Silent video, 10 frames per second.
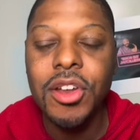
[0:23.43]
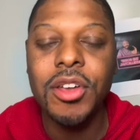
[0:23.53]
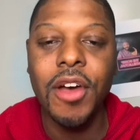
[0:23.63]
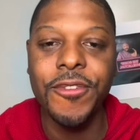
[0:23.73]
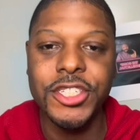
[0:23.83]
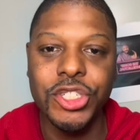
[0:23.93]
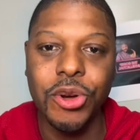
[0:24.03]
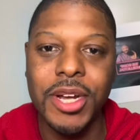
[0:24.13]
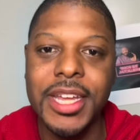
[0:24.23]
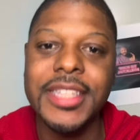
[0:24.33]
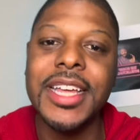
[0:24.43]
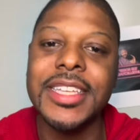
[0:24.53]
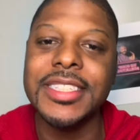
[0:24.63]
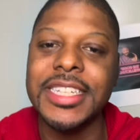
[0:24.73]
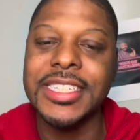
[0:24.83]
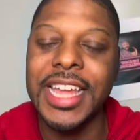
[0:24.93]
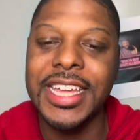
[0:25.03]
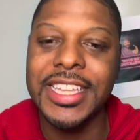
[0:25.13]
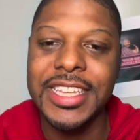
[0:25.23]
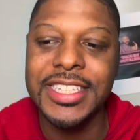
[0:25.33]
You don't know for sure. It does look
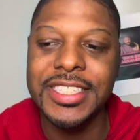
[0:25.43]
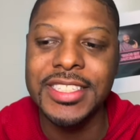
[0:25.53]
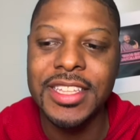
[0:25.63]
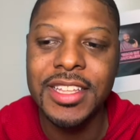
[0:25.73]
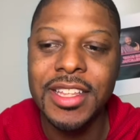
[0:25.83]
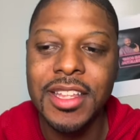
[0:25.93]
like he's